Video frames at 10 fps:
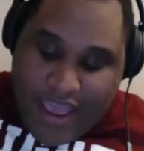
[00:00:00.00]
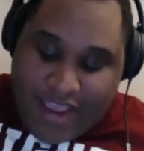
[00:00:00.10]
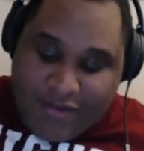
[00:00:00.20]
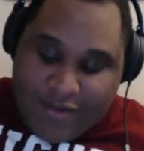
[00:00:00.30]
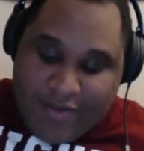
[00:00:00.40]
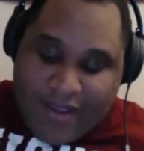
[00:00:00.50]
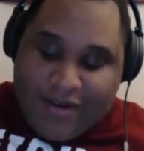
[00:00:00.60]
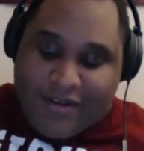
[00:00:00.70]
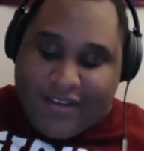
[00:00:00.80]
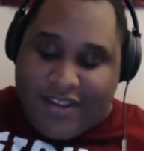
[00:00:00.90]
Adrian
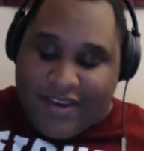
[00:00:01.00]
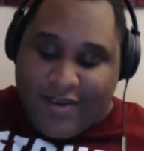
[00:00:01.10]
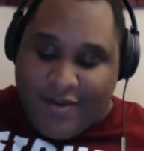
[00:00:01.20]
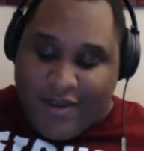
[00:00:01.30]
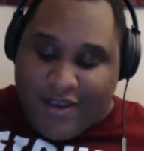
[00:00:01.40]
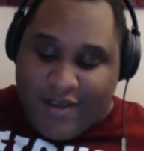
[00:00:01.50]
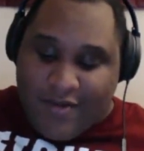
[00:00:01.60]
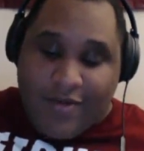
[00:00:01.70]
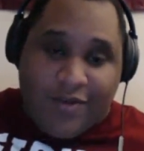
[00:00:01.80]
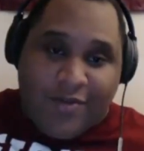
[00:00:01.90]
Peterson
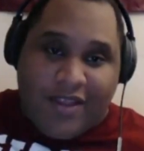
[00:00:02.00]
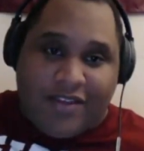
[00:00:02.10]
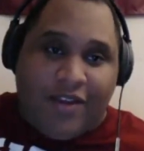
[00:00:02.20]
was placed